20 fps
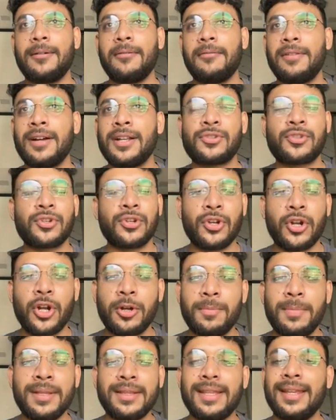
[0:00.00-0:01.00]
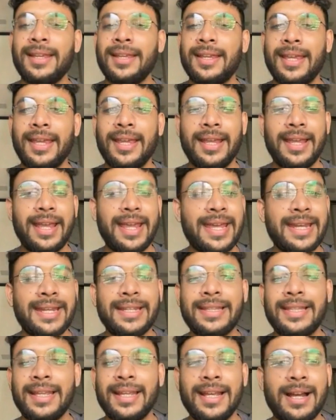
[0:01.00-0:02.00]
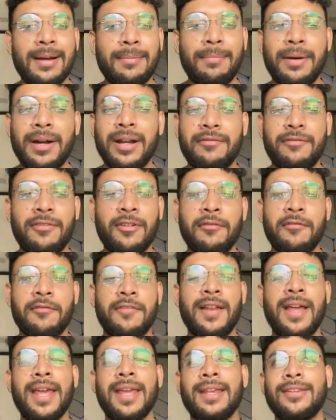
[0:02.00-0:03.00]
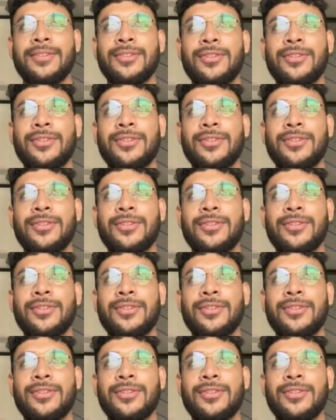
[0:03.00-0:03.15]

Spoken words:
one should not be thinking anything apart from flying.